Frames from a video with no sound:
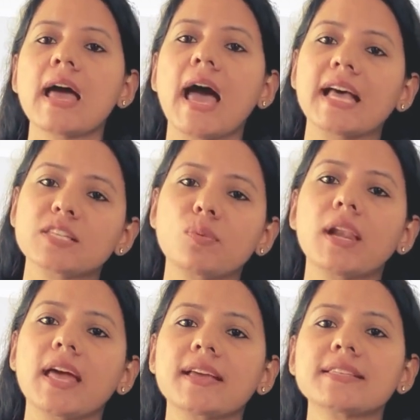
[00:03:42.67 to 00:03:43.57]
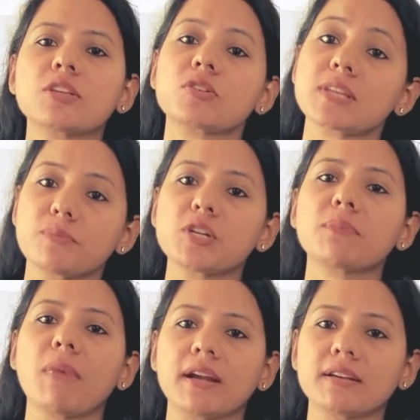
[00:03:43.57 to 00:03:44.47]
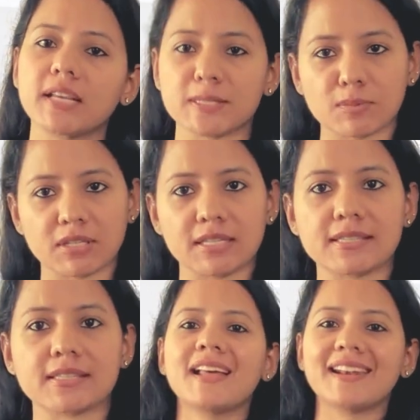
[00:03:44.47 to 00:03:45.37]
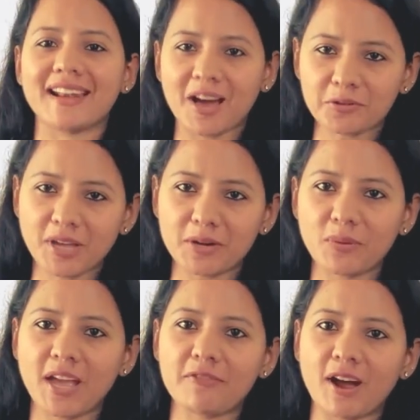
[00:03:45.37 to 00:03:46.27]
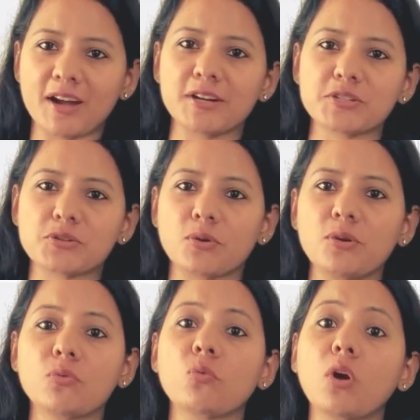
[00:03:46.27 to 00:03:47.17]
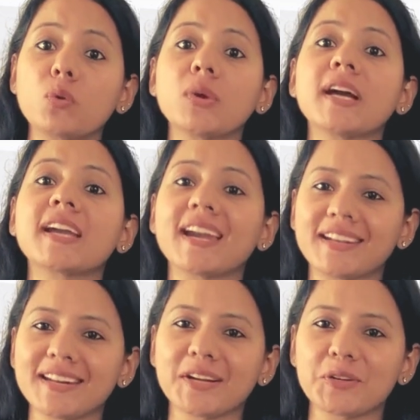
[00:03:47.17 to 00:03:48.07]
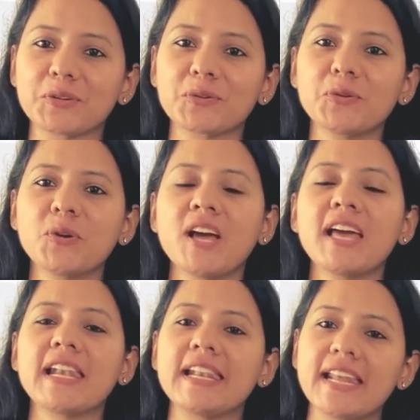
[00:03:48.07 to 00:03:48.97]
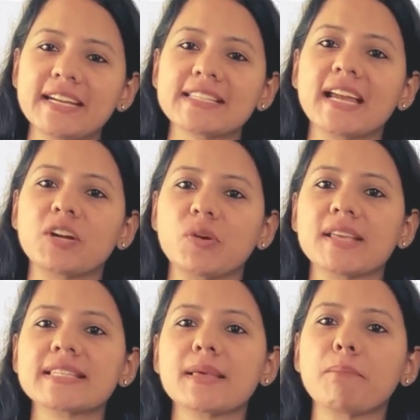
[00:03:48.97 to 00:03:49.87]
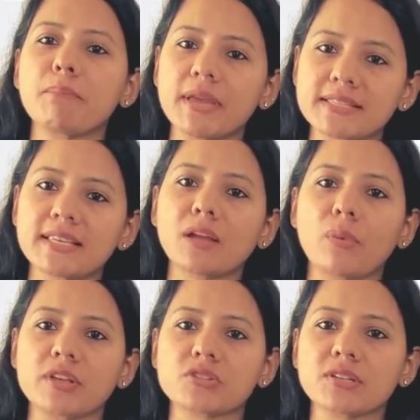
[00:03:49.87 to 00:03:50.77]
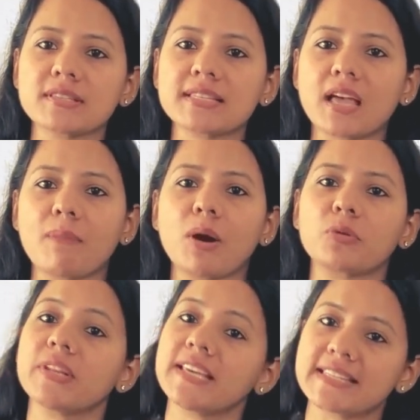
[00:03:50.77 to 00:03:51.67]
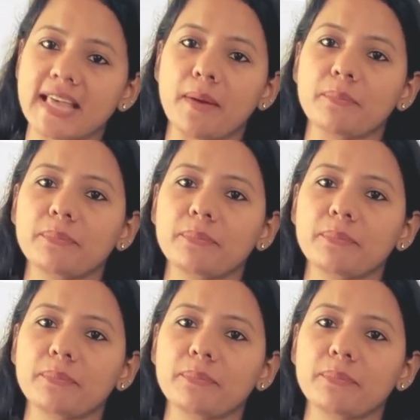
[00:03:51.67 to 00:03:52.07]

as well as your subject matter expertise. Now that we have understood what we are getting into, let's address some basic questions about the exam.